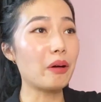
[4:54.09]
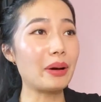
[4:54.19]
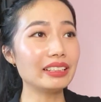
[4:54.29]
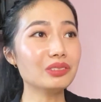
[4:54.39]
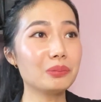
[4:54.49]

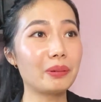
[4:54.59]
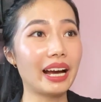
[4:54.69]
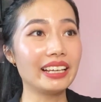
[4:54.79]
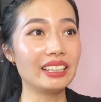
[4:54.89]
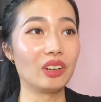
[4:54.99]
wanted to
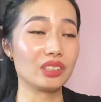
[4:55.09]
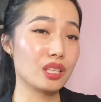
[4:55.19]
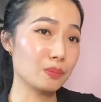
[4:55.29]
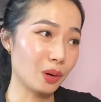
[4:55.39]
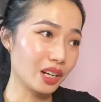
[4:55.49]
buy it on the
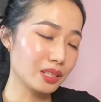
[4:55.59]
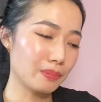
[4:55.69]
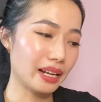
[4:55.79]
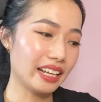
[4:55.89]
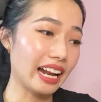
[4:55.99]
spot,
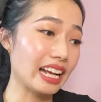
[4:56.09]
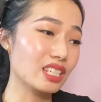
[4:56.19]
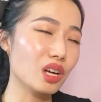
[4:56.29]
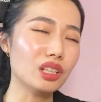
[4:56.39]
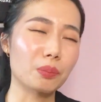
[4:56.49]
but then I
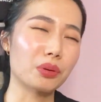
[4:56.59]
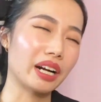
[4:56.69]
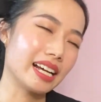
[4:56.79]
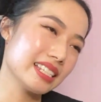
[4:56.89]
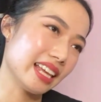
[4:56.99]
saw the
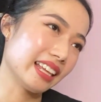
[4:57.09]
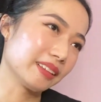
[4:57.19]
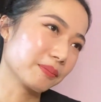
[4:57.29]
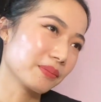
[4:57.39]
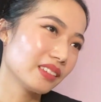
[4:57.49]
price and
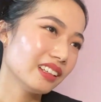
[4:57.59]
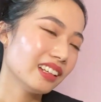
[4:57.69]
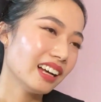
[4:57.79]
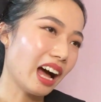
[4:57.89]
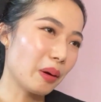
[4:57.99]

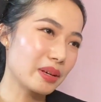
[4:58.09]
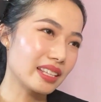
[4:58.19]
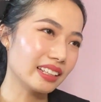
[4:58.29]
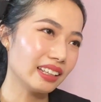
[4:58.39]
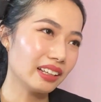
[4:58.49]
I was
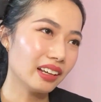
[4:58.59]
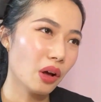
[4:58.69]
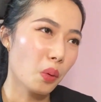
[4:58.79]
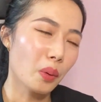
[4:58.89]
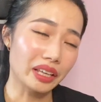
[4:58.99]
thinking,
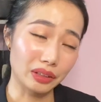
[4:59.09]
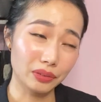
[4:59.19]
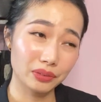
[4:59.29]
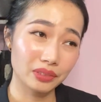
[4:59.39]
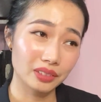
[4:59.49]
what if
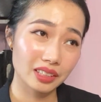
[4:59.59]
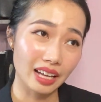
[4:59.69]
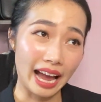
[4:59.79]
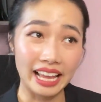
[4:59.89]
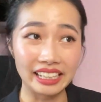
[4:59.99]

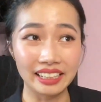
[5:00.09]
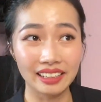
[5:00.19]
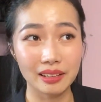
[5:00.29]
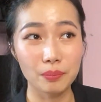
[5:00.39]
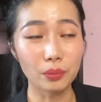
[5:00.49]
I
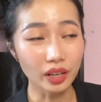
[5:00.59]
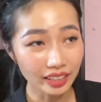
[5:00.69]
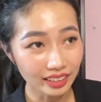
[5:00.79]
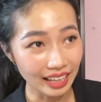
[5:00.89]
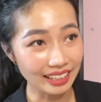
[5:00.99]
bought
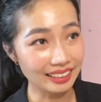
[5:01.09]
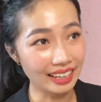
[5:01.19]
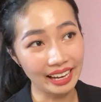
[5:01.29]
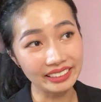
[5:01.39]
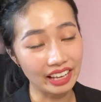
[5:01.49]
it and
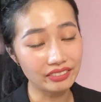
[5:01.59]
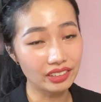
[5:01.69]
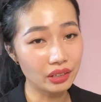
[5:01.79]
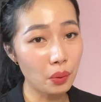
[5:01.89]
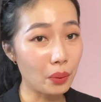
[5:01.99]
I
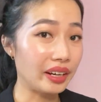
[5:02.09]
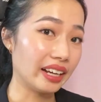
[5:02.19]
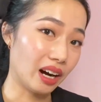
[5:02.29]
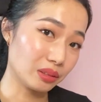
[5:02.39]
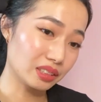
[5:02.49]
never wear it
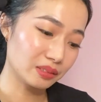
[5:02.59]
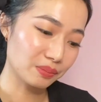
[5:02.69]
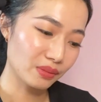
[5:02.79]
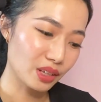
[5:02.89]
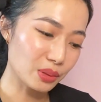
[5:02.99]
out.
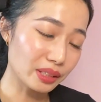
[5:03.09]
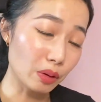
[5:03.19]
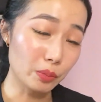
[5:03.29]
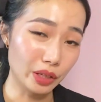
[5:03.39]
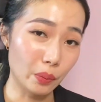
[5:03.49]
So that
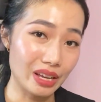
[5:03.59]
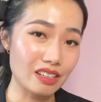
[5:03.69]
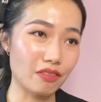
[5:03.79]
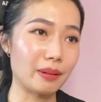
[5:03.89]
would be a waste of